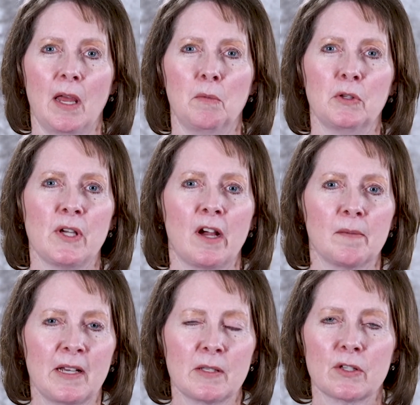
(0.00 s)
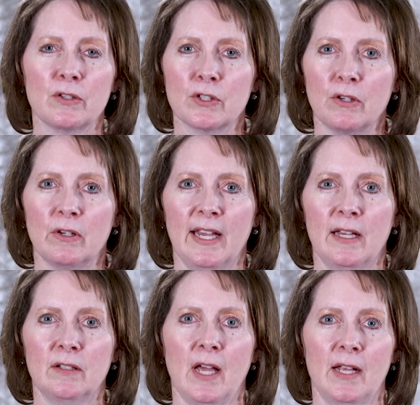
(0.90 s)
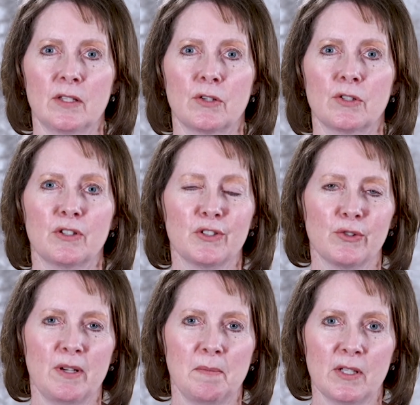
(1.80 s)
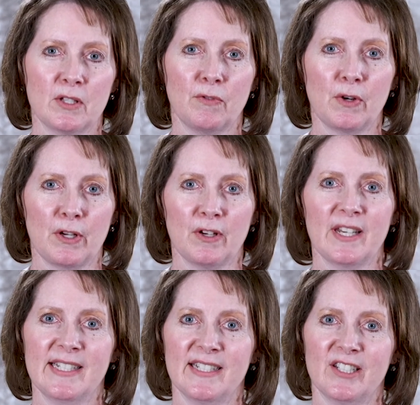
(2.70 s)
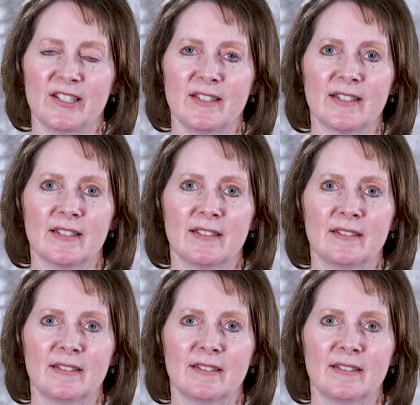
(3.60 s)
and we'll talk about surgical and non-surgical treatments for your conditions.